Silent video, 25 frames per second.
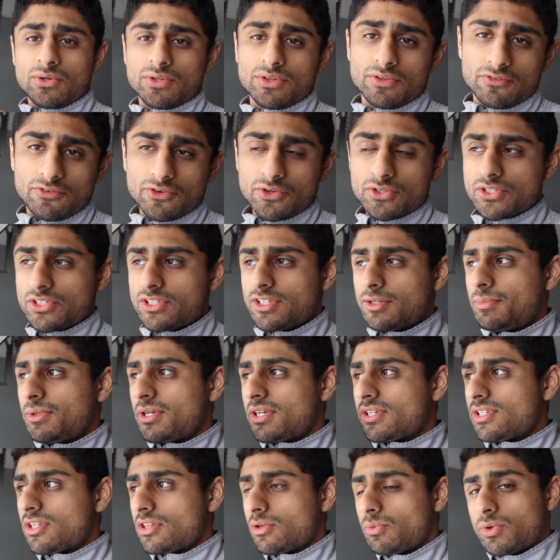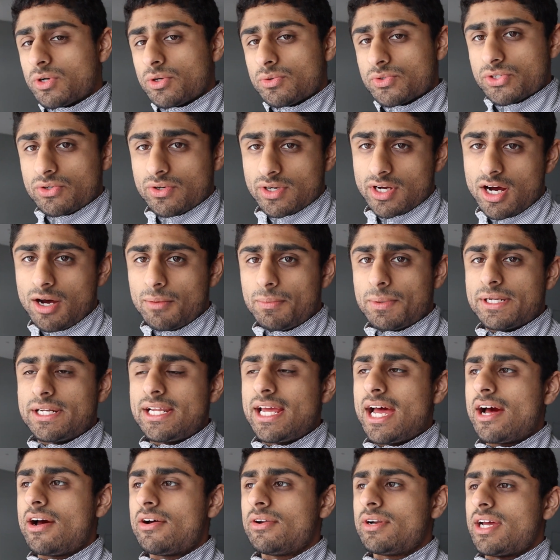in the first clip, you can see the window was going up and
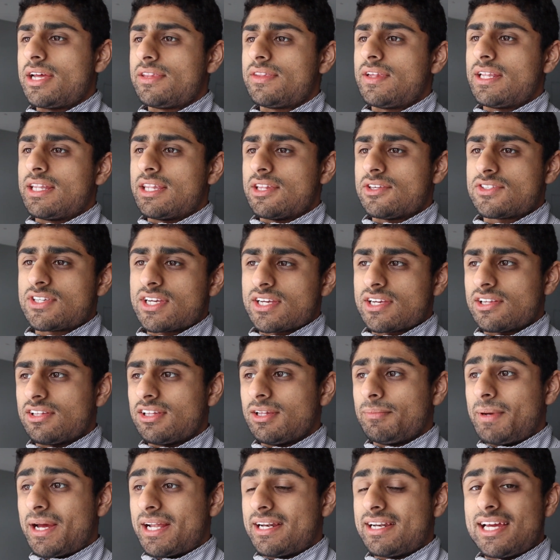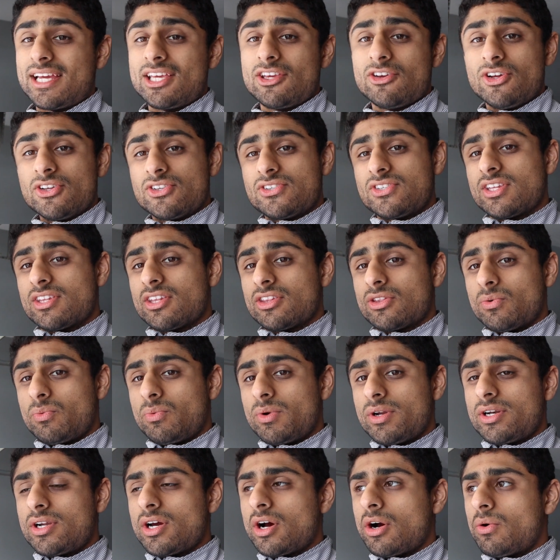down, and then in the second clip at night, you could see that the
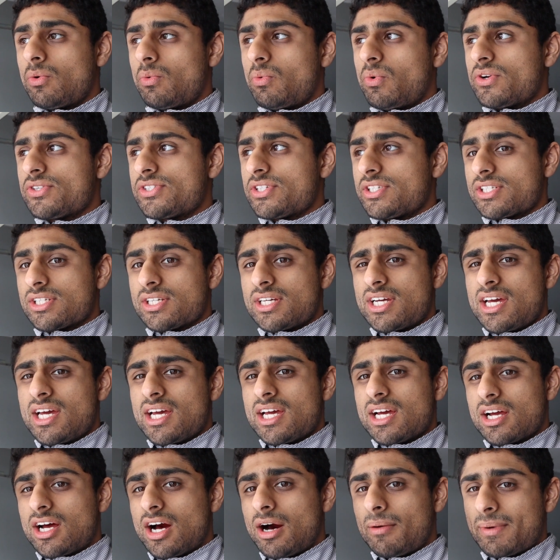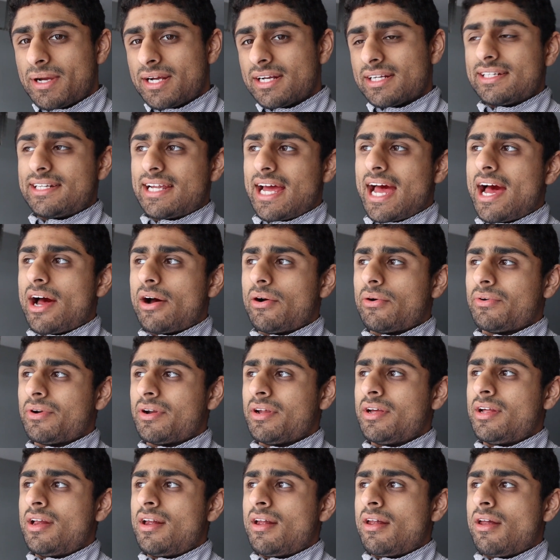window wasn't coming
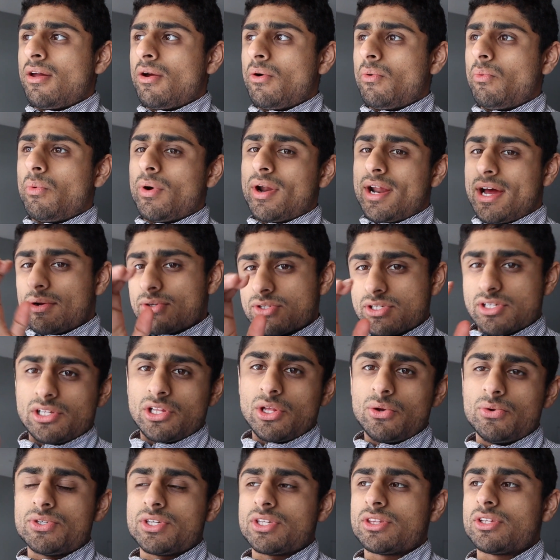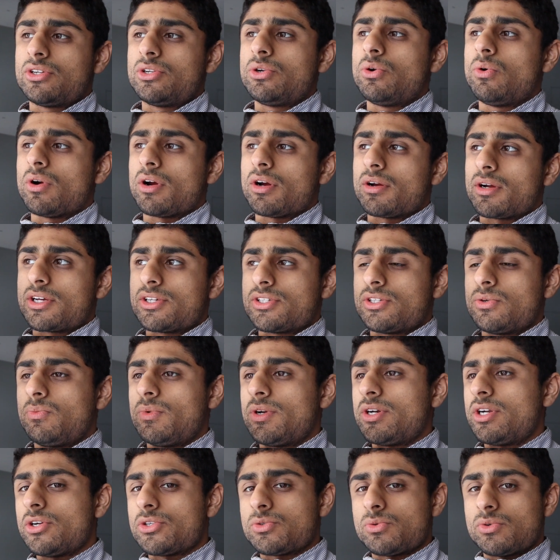down when I was closing the door, because the
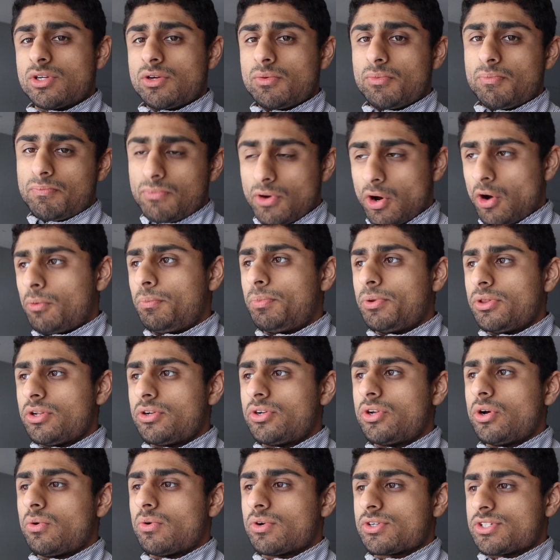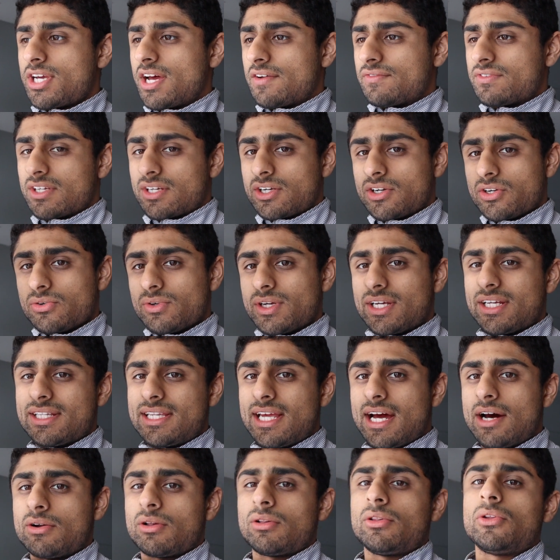windows, when you open the doors, have to creak
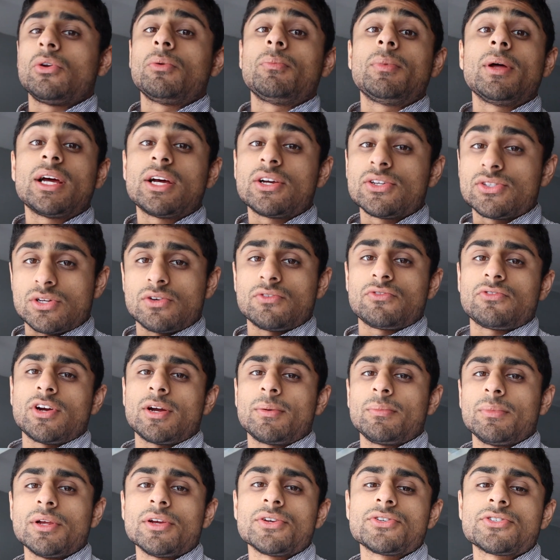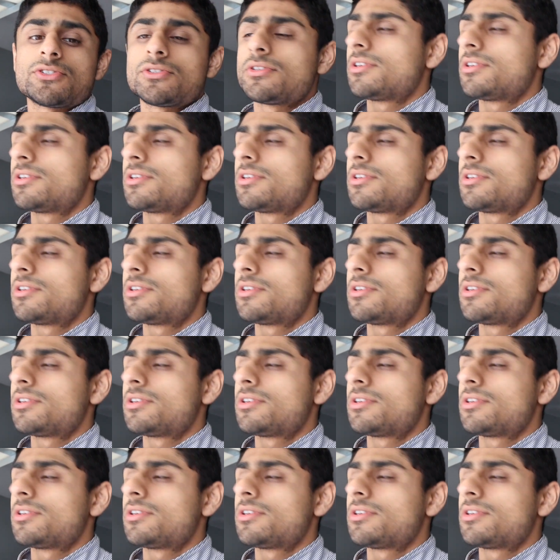down a little bit because they're frameless.